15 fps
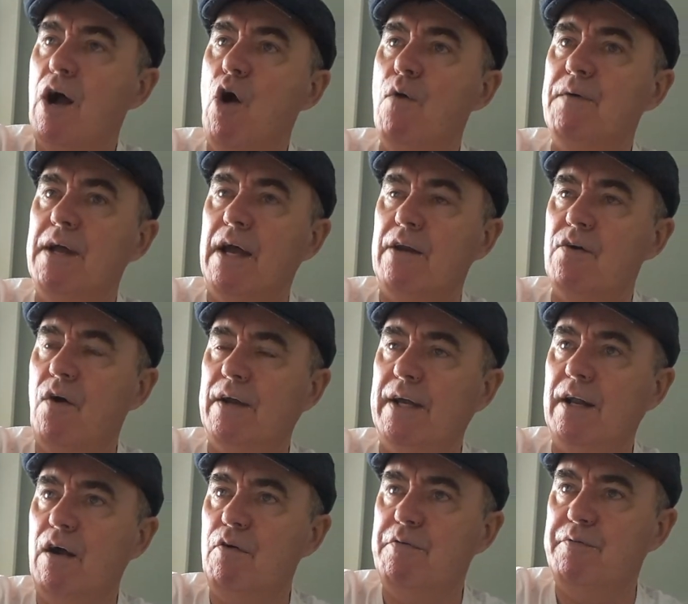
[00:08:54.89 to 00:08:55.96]
over there,
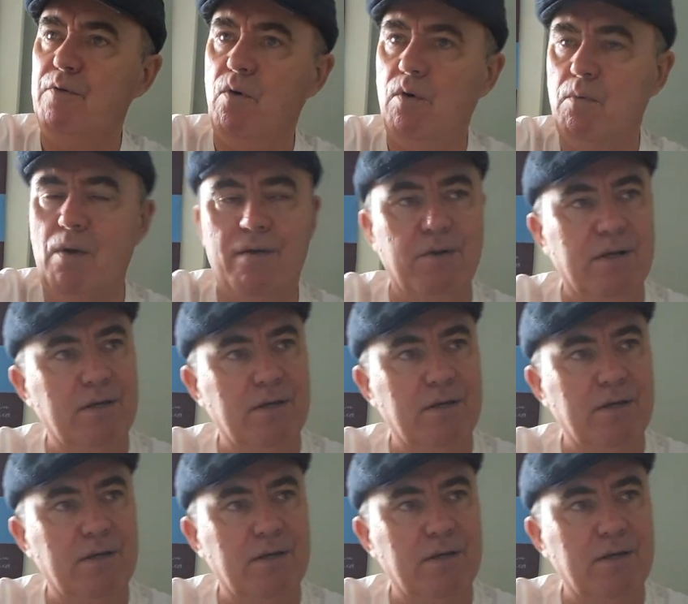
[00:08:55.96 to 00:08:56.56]
1904, whatever.